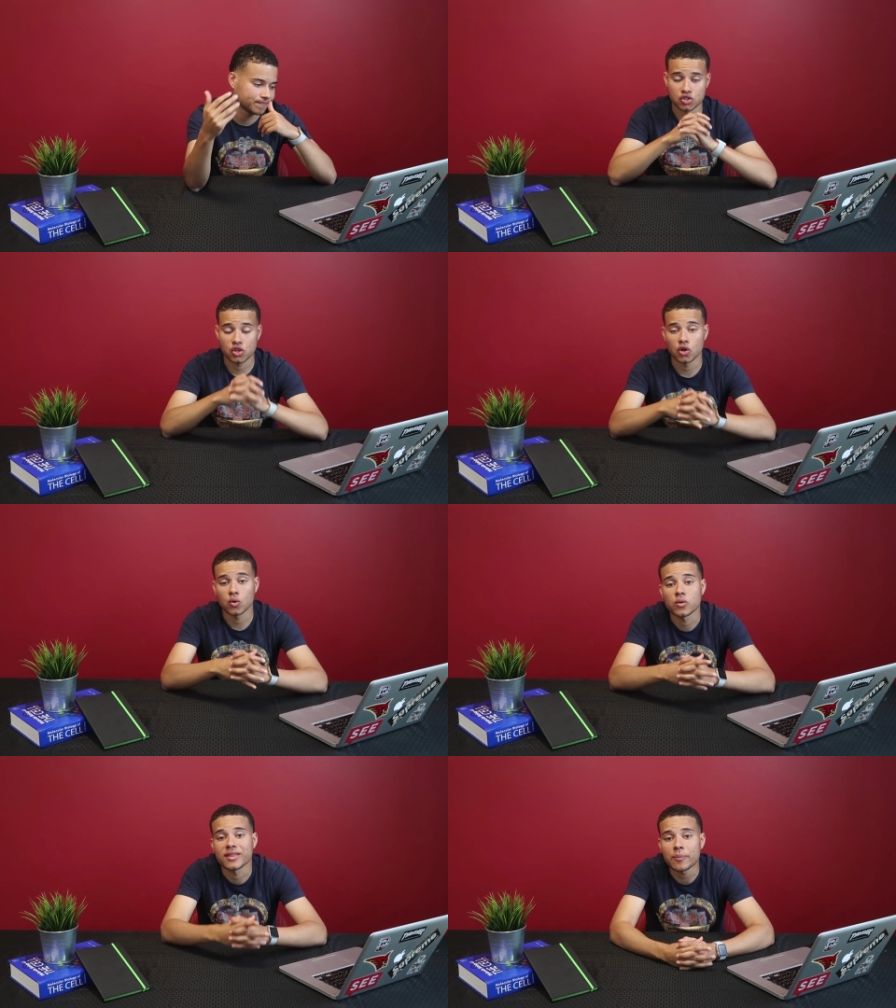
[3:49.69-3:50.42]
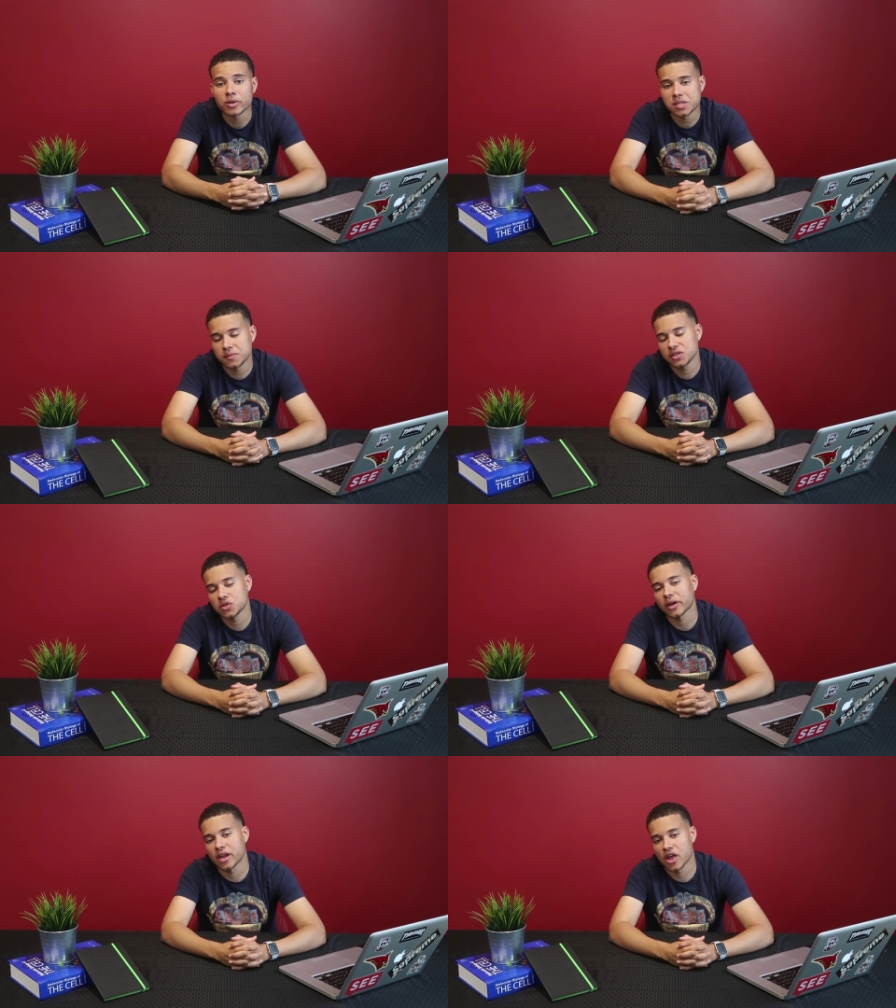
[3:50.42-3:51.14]
So that brings me
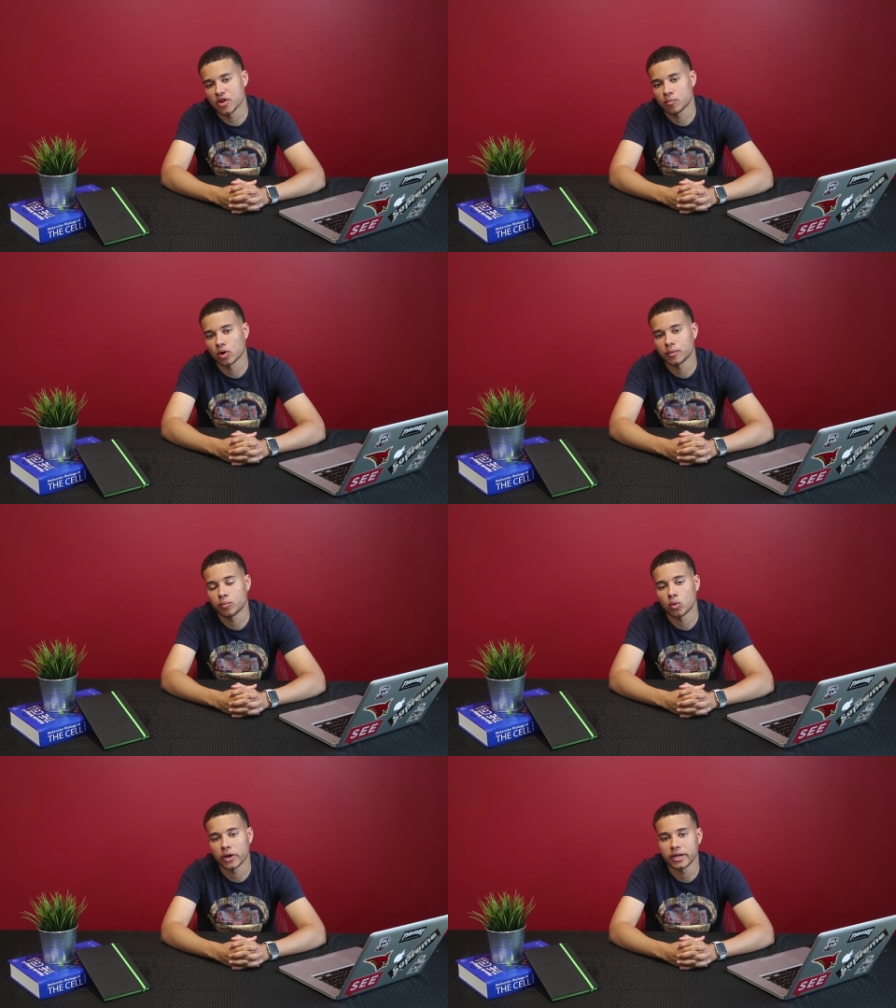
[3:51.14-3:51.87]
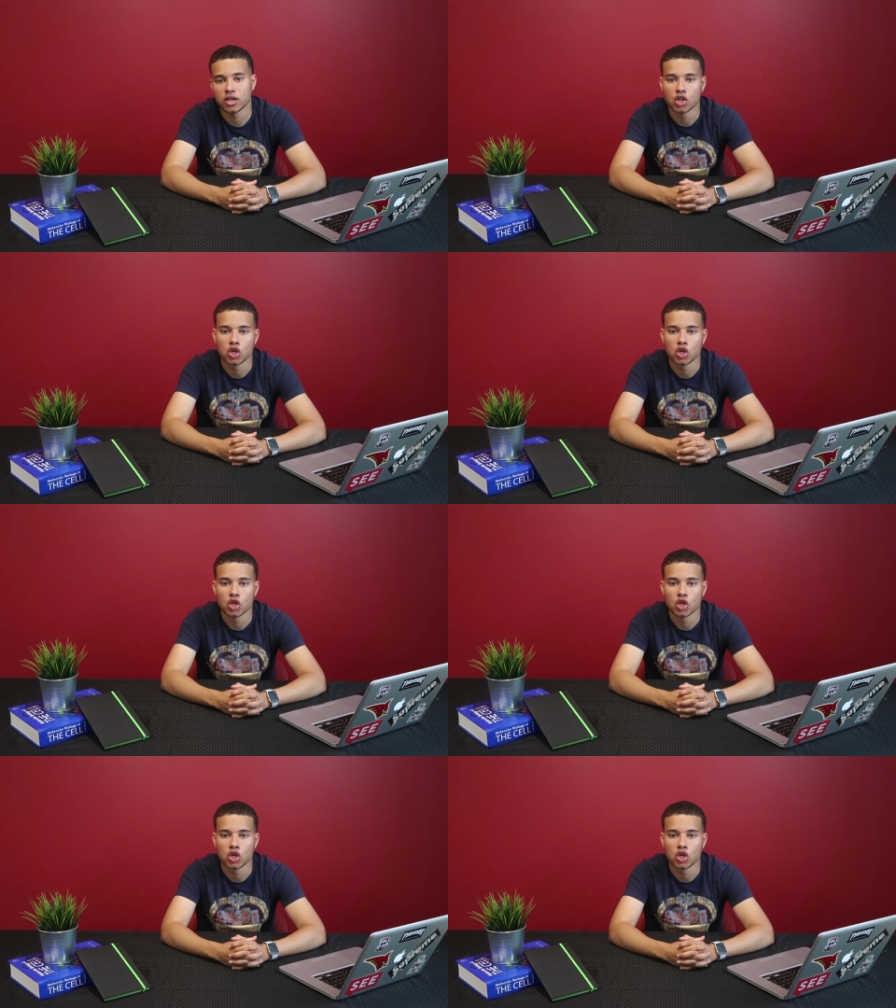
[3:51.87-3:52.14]
to another important point,